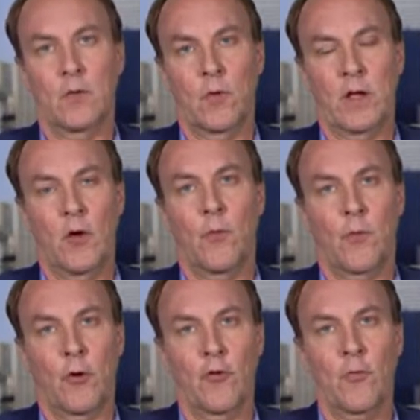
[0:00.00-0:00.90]
We know the
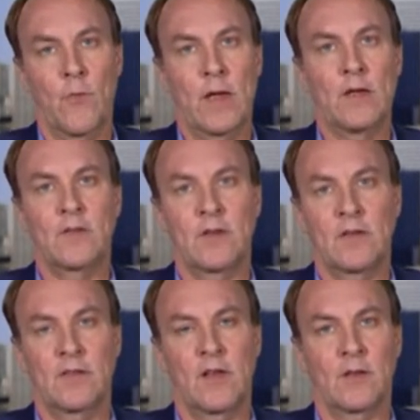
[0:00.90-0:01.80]
Perth Mint
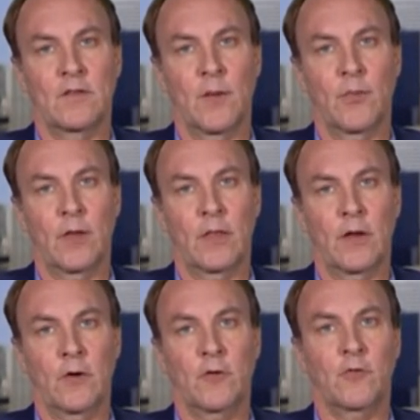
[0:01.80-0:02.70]
has done something
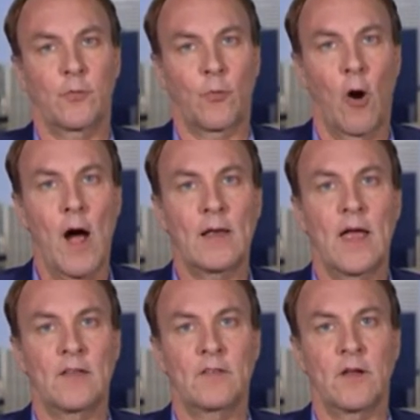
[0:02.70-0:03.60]
there. Sprott
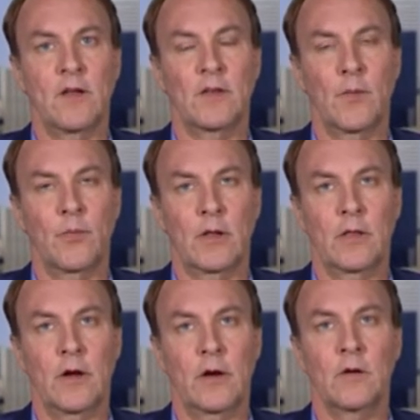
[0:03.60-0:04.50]
has done something
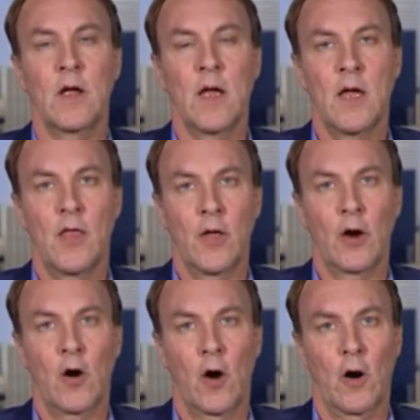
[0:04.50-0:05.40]
there.
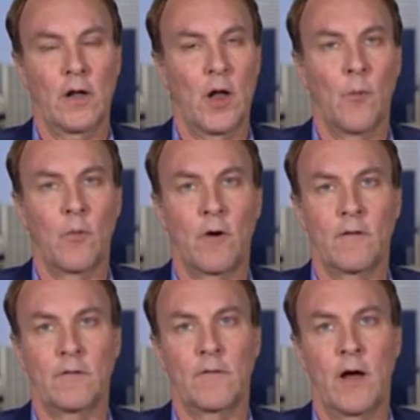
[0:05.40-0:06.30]
There are a number
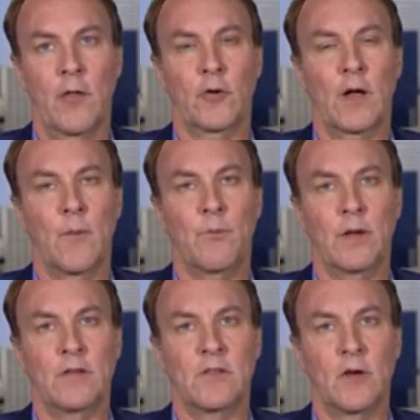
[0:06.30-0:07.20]
of other
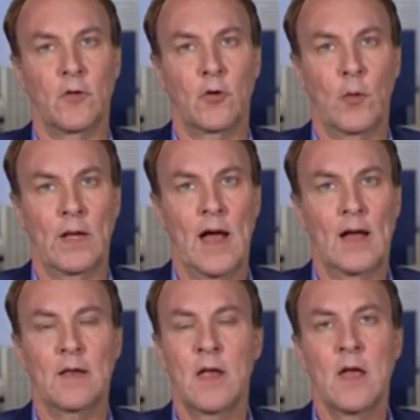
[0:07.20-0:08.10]
companies that are doing that.